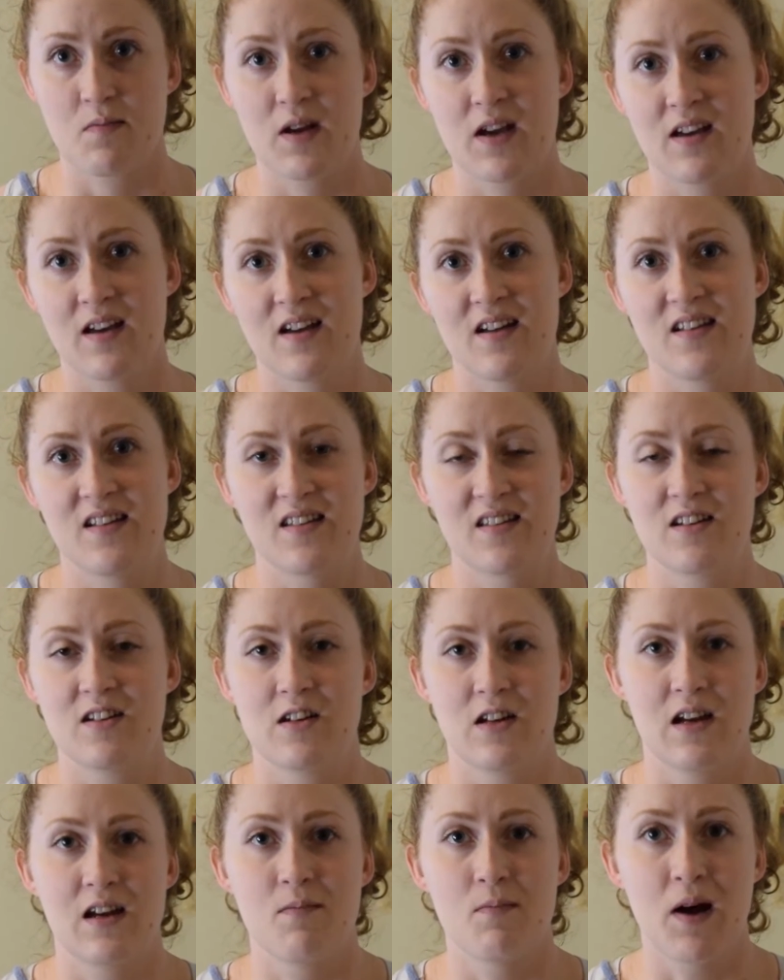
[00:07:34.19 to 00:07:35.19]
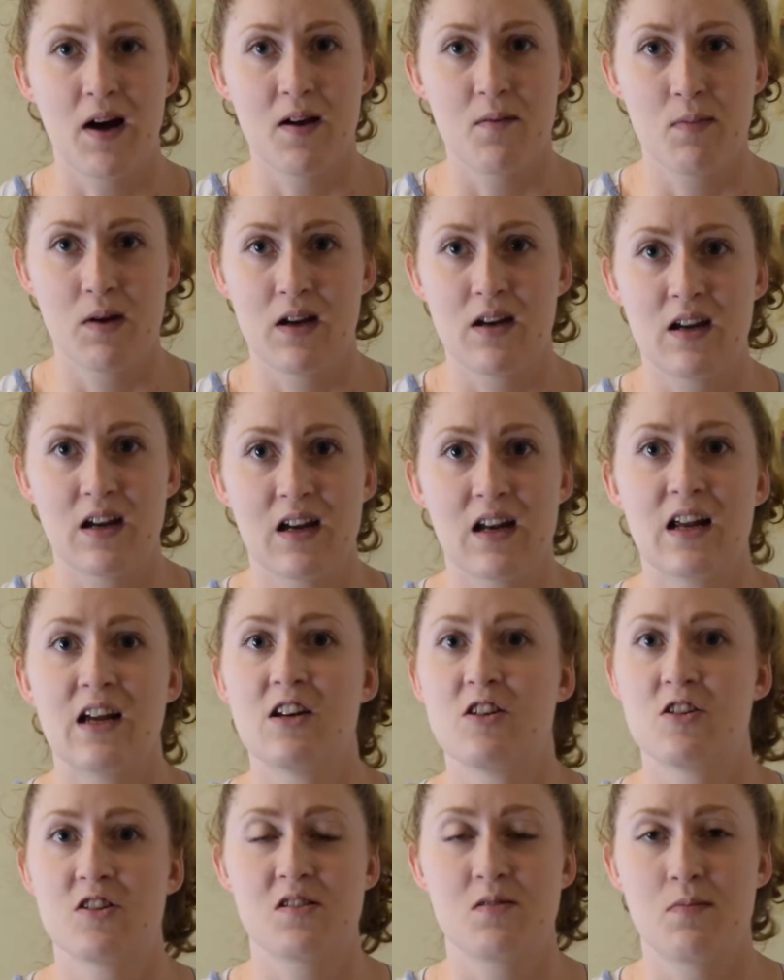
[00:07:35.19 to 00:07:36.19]
because in my opinion,
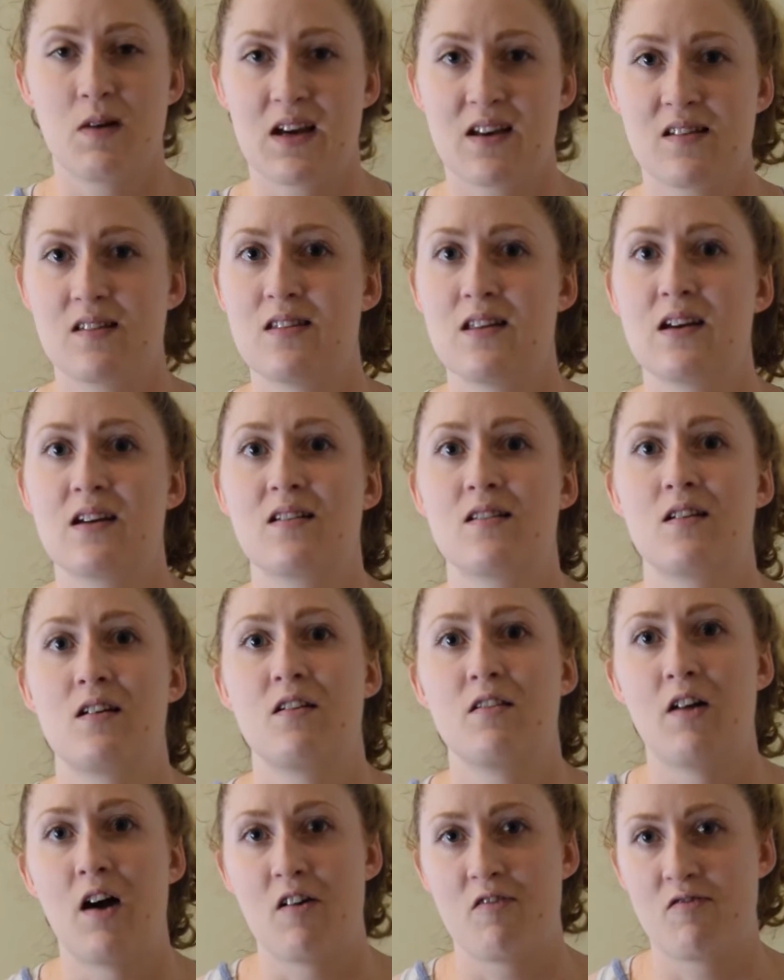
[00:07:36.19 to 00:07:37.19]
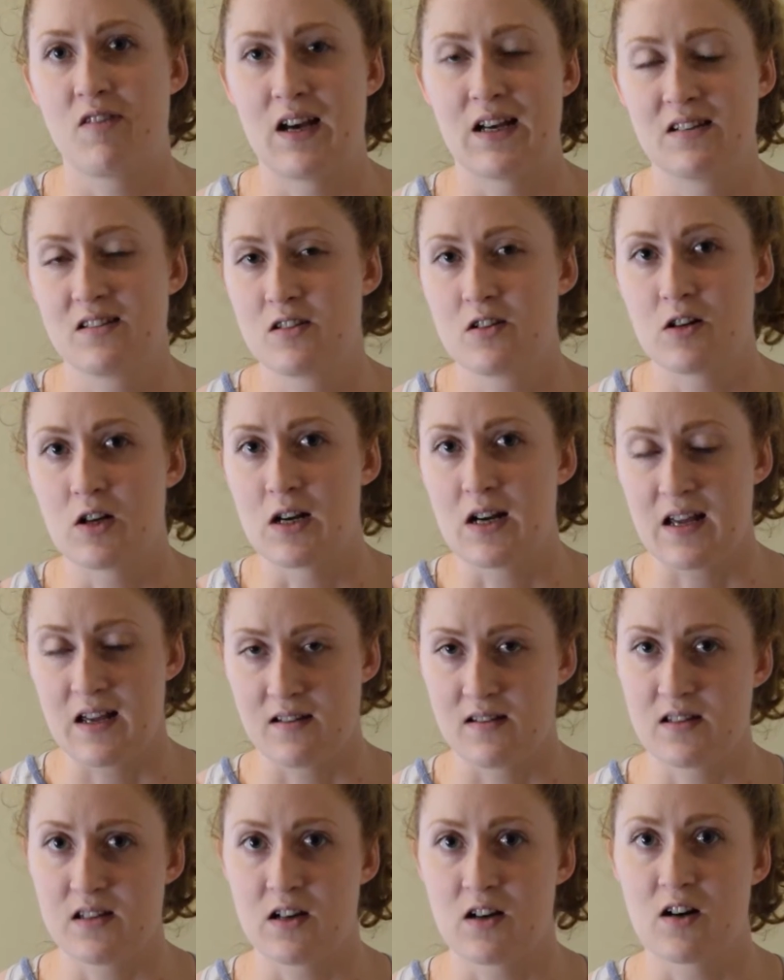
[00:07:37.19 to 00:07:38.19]
it just makes things a lot faster and
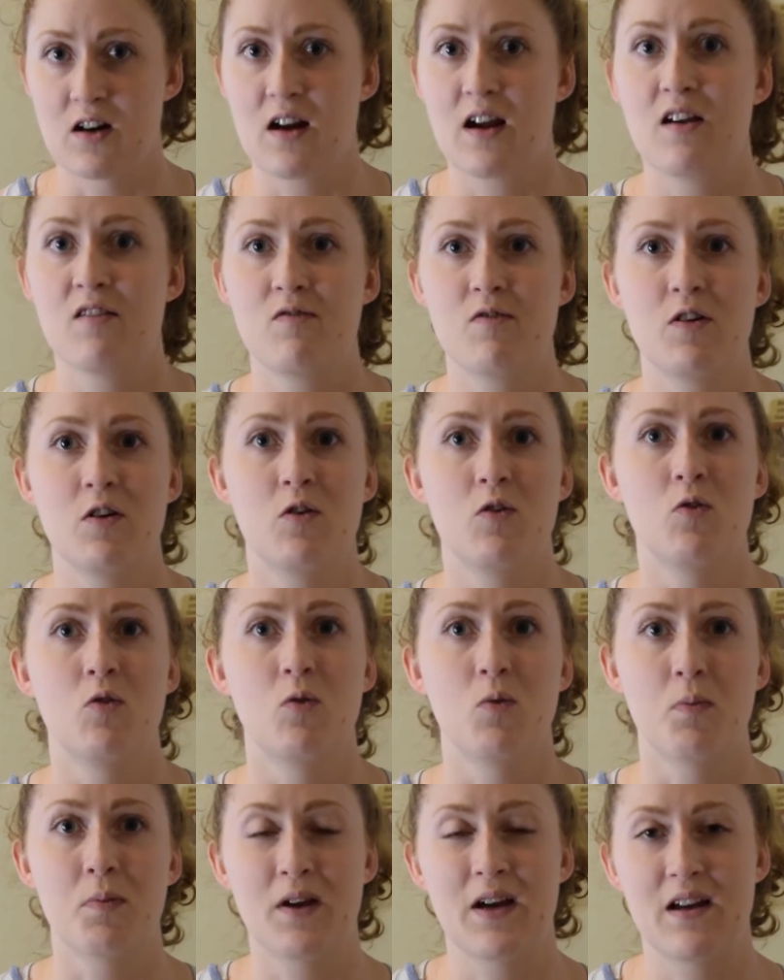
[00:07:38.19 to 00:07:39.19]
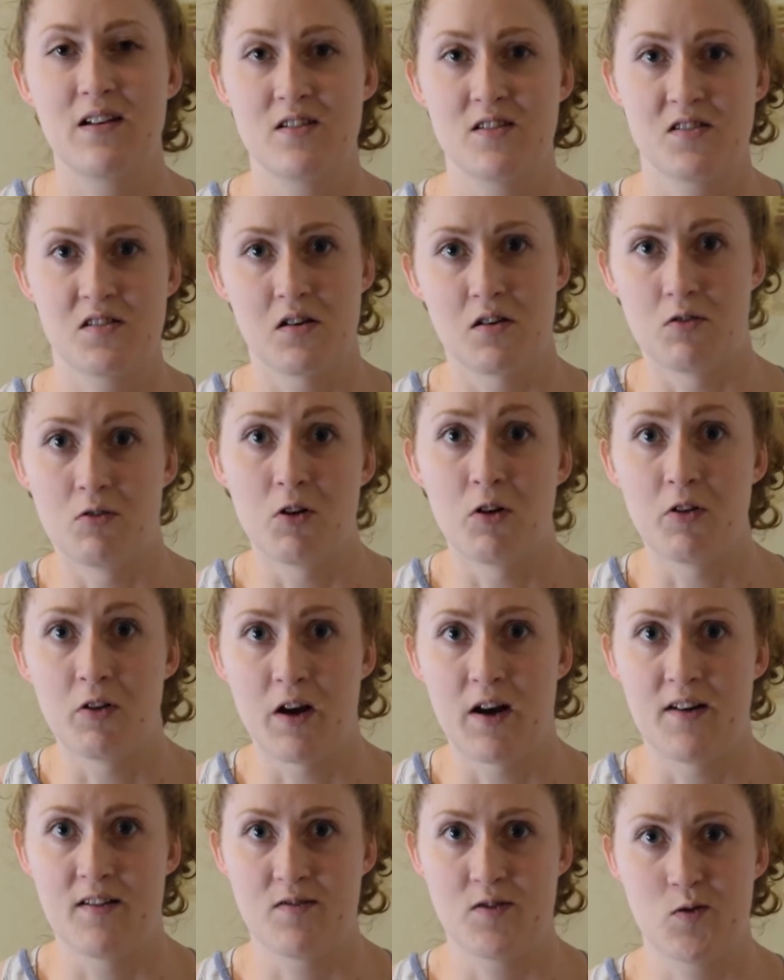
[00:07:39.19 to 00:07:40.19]
easier if you plan to sew a
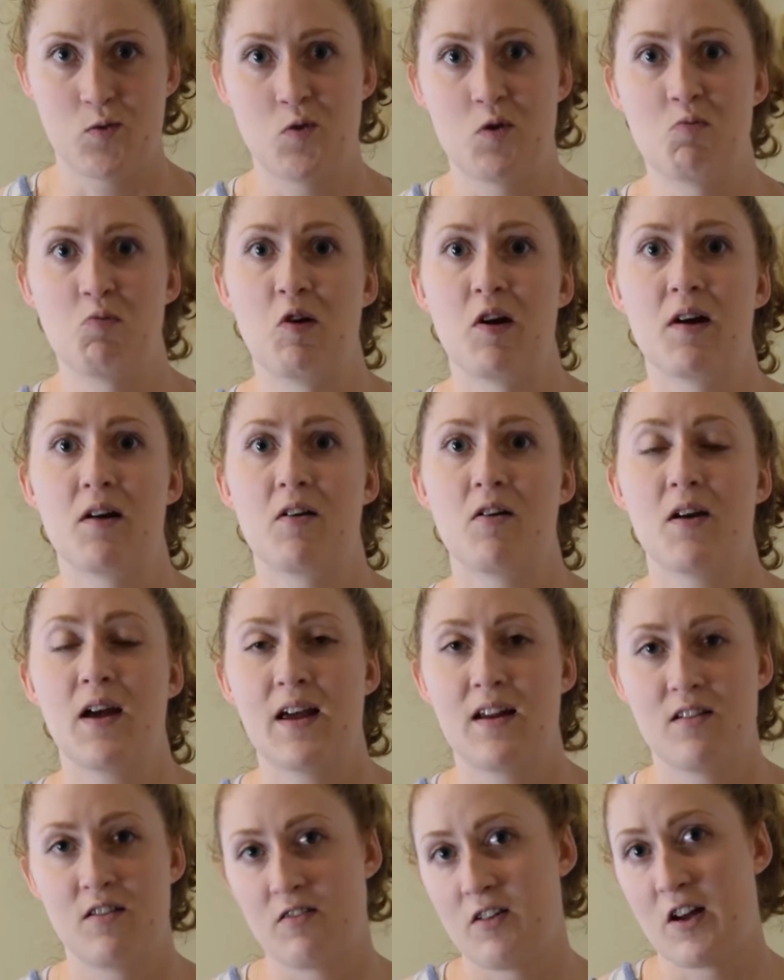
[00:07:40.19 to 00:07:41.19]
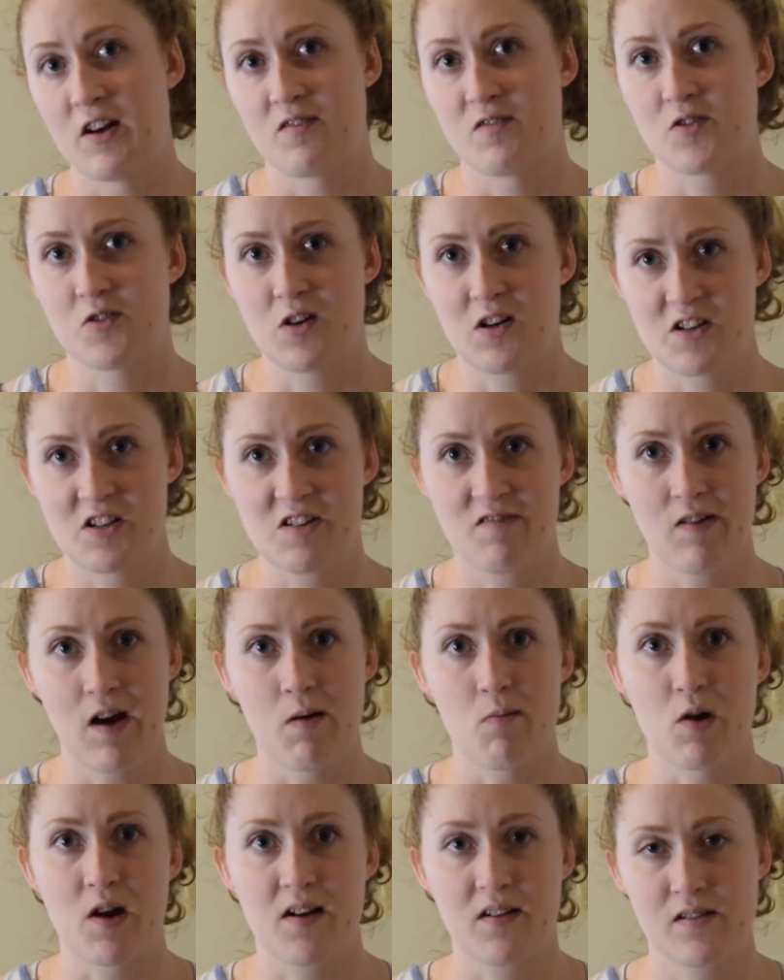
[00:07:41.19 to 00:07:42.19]
lot of swimwear and a lot of stretchy
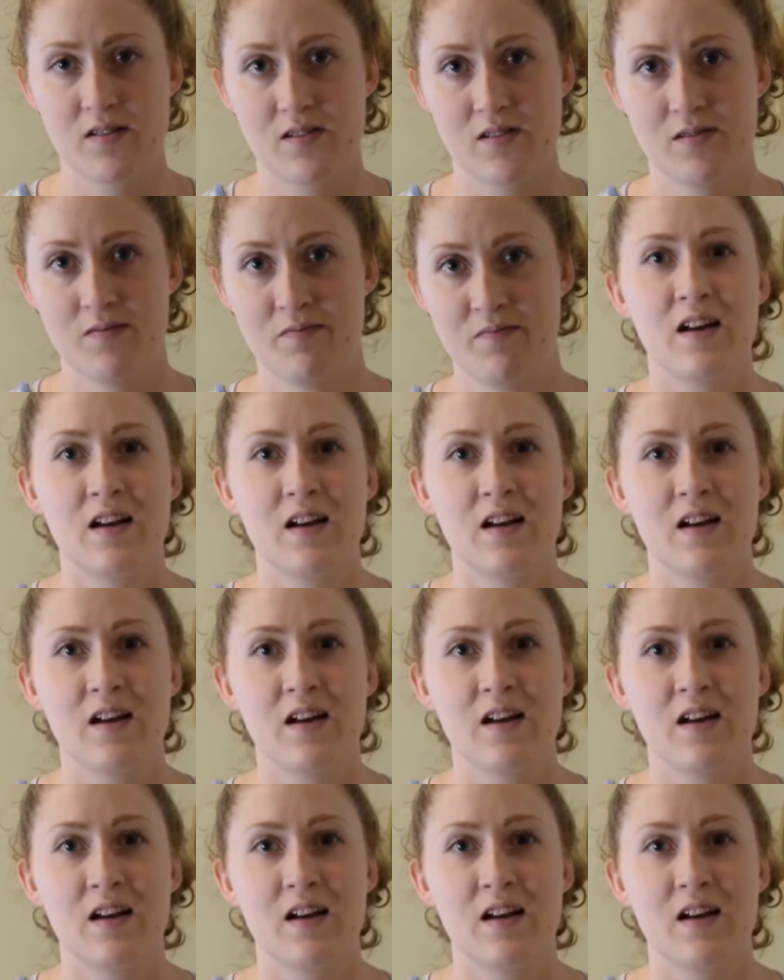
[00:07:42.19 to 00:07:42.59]
fabrics.